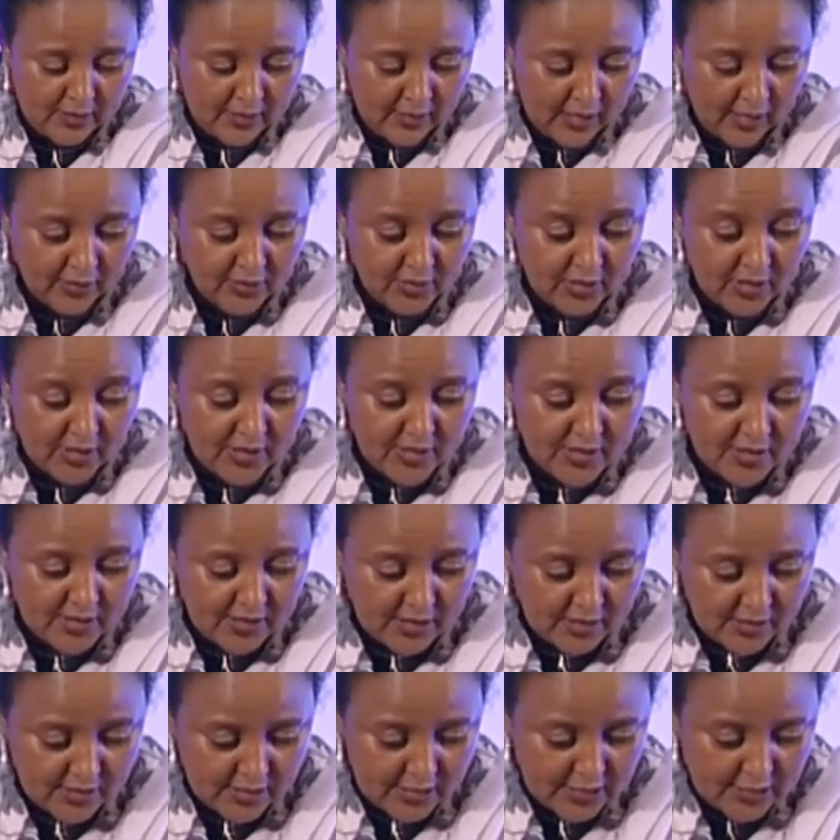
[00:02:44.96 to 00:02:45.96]

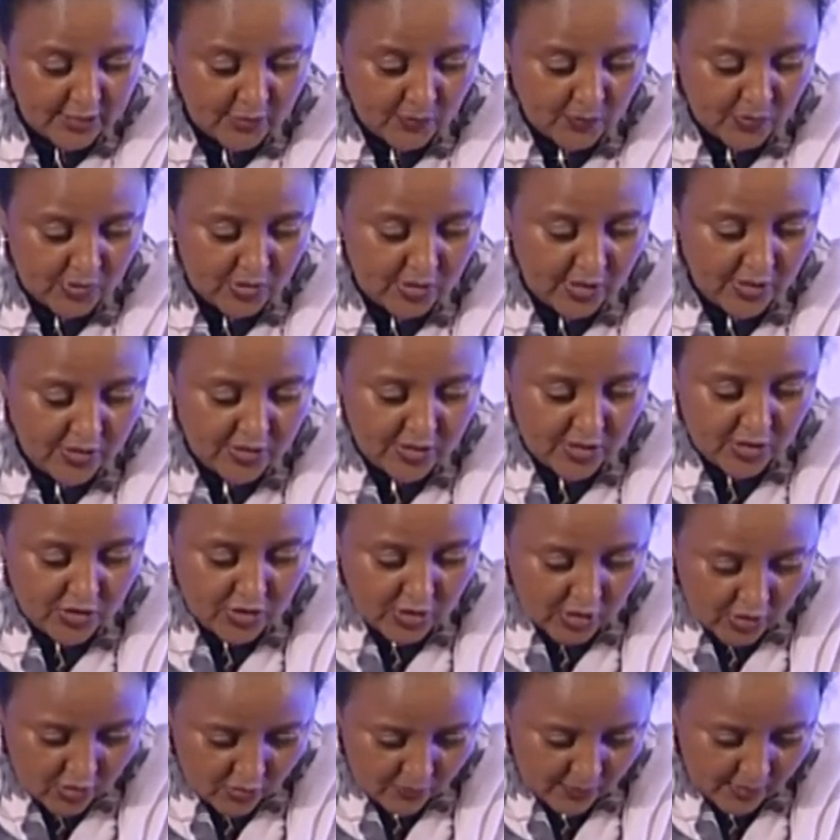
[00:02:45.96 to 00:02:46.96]
Excellencies, distinguished ladies and
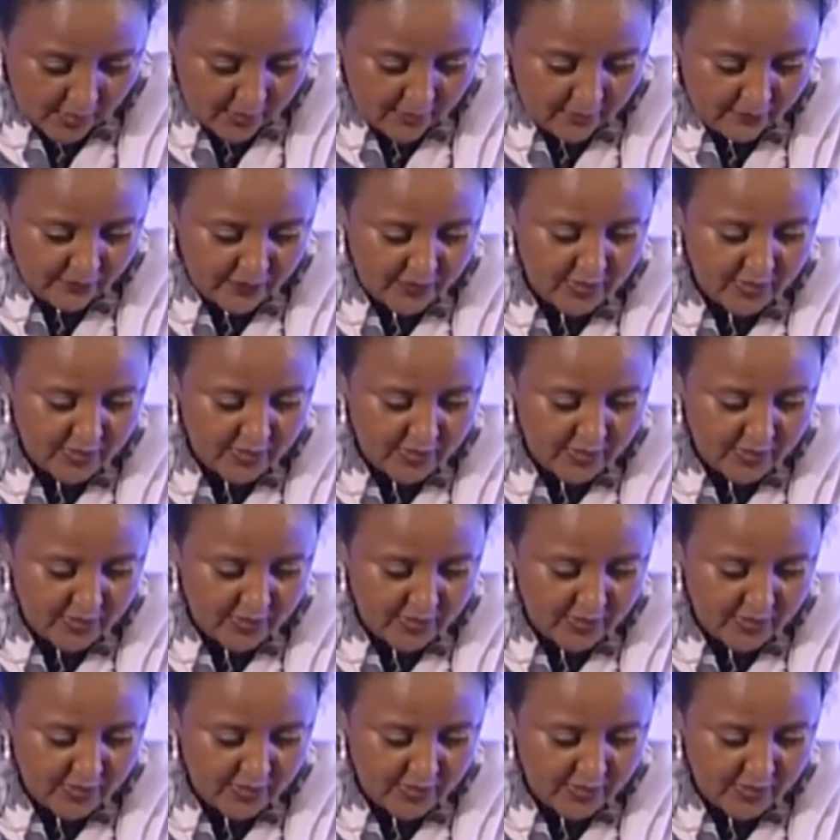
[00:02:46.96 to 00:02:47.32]
gentlemen,